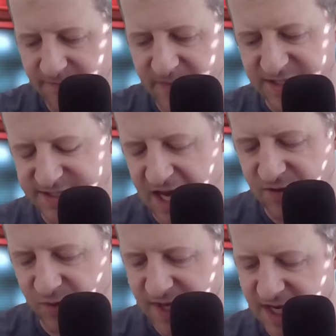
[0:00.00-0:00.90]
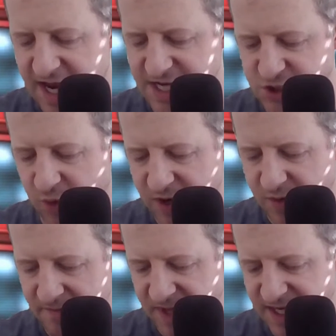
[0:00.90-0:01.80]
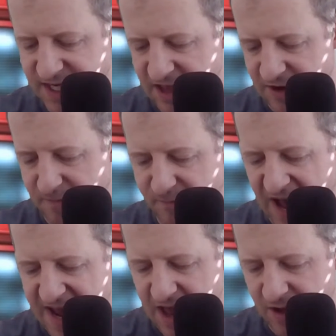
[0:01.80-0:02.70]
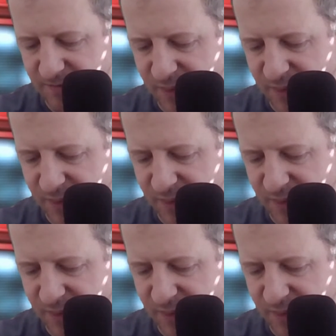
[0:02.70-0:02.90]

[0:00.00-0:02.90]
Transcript: Malzahn will get a $21 million buyout,